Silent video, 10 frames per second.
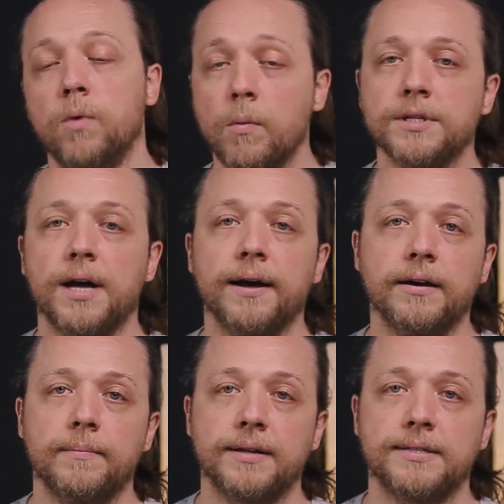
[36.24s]
What we're
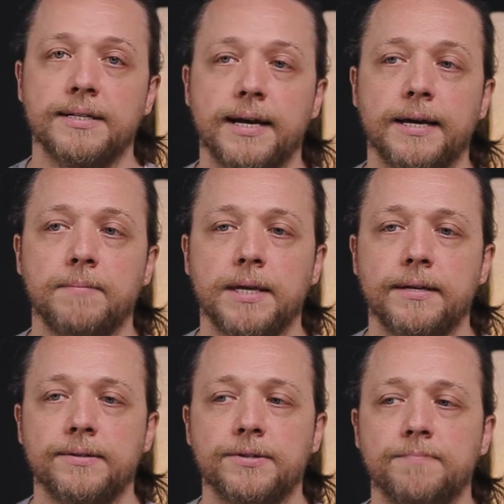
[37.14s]
talking about today
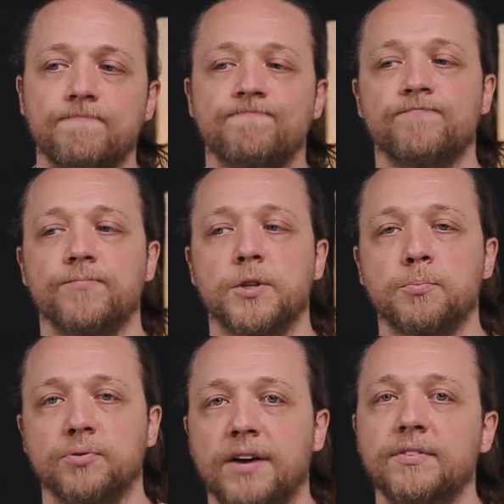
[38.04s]
is the
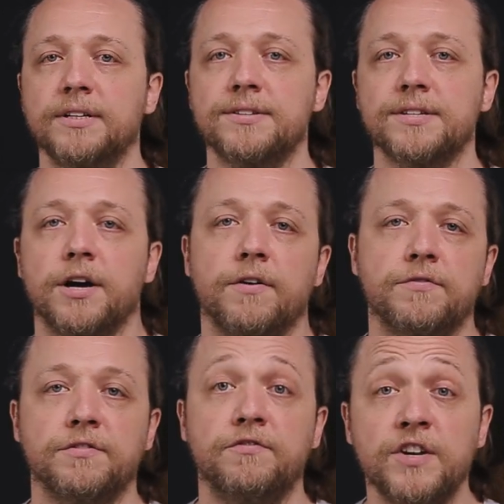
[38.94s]
prevalence
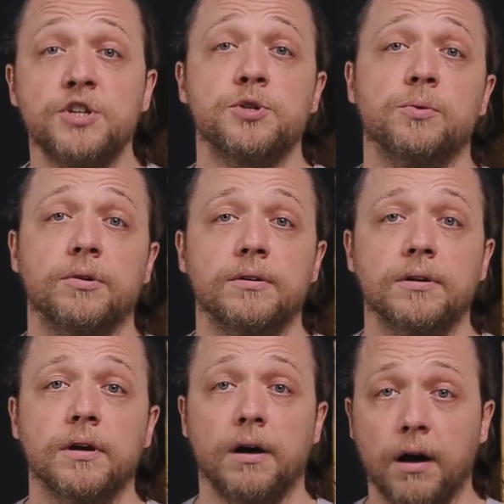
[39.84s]
of the visual
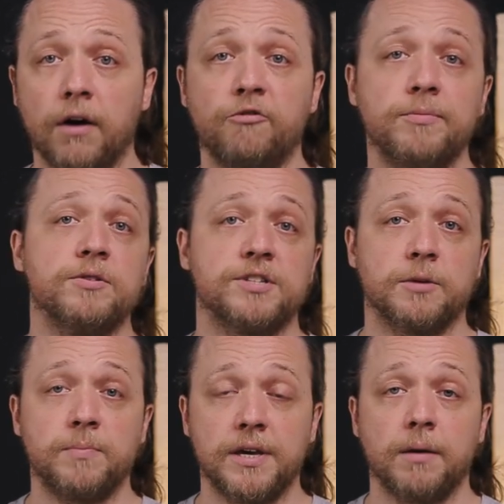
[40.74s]
of
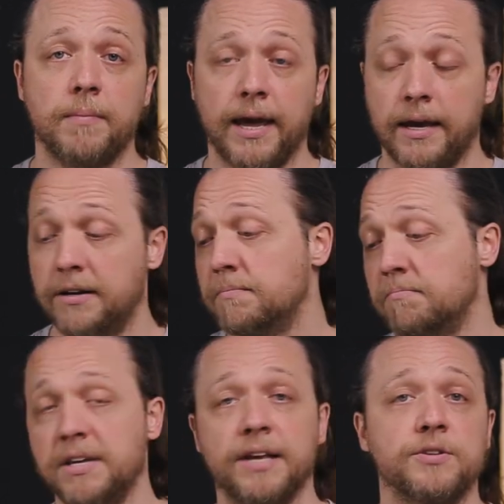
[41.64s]
music being made,
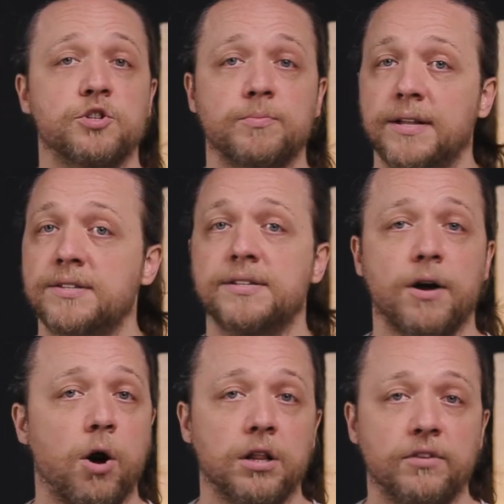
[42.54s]
the instruments,
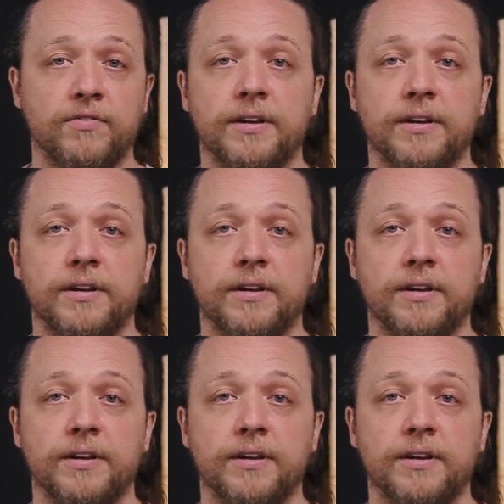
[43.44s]
all of